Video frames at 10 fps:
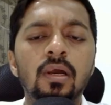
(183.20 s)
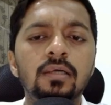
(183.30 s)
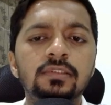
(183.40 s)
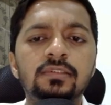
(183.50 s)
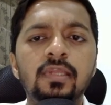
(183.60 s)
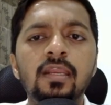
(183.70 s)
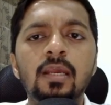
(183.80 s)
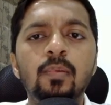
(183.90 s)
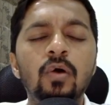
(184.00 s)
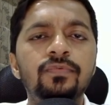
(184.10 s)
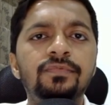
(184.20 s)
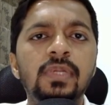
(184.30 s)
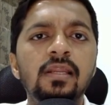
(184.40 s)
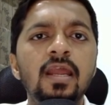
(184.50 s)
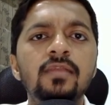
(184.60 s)
sustaining above
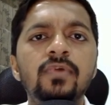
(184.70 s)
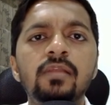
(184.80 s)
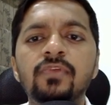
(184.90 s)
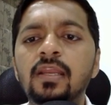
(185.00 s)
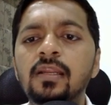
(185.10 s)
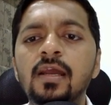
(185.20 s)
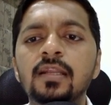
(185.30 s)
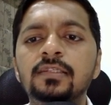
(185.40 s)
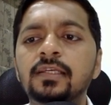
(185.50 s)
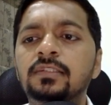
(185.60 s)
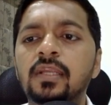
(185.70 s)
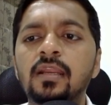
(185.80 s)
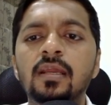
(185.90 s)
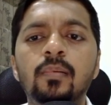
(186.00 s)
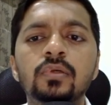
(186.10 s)
50 line, while weekly RSI is
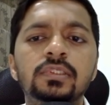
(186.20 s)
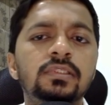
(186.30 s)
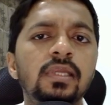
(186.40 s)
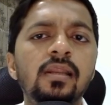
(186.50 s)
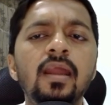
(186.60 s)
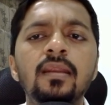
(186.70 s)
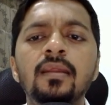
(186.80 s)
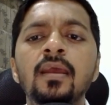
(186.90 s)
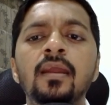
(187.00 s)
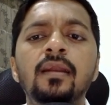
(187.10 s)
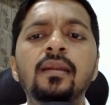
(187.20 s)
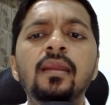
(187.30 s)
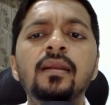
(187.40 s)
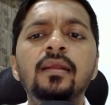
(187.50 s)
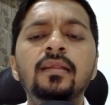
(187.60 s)
trading above 60 line,
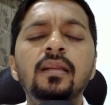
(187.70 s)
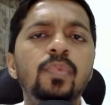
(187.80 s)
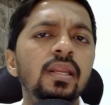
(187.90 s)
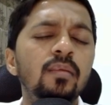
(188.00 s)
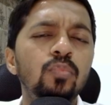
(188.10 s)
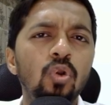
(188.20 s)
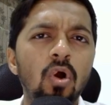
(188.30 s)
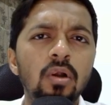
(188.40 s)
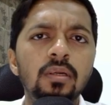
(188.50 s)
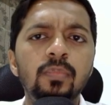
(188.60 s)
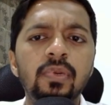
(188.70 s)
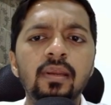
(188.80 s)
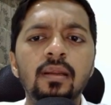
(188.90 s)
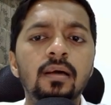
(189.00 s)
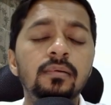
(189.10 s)
indicating that medium to long term
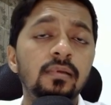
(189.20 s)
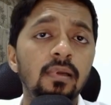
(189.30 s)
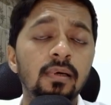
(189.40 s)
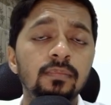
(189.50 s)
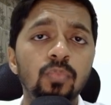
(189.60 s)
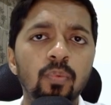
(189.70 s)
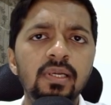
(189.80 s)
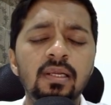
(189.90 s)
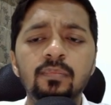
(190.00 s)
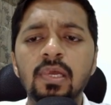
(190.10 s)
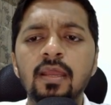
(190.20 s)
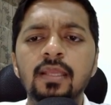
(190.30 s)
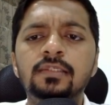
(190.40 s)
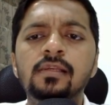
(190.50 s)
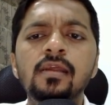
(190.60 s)
trend momentum
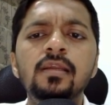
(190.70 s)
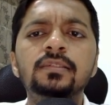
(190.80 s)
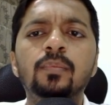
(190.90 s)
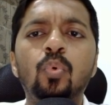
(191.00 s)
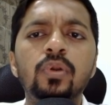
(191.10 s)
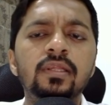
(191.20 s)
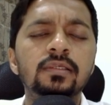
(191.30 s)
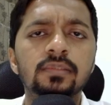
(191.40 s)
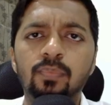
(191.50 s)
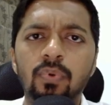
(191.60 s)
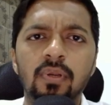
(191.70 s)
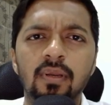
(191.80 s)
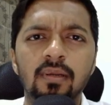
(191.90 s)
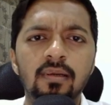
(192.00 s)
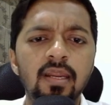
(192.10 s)
is clearly supporting this upward
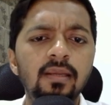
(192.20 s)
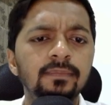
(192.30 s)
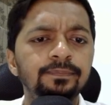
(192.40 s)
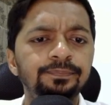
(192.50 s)
trend, right?